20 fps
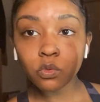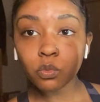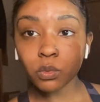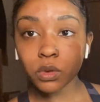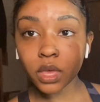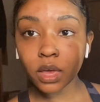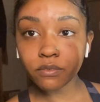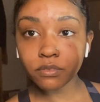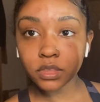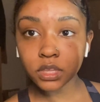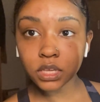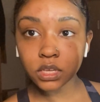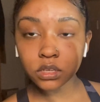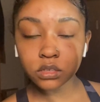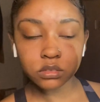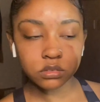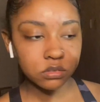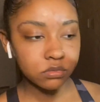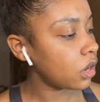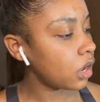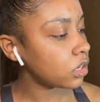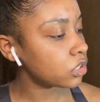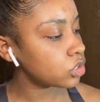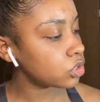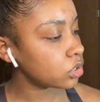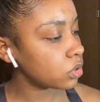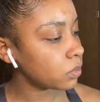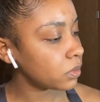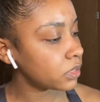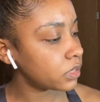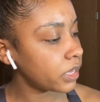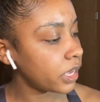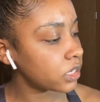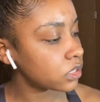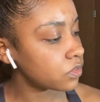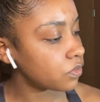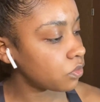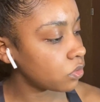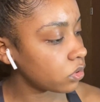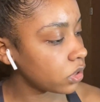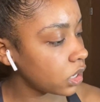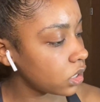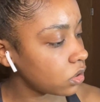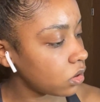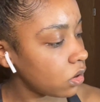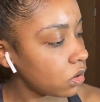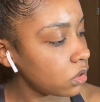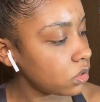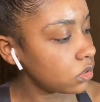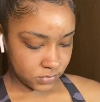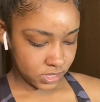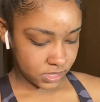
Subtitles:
we have this. Not sure what that's for at all.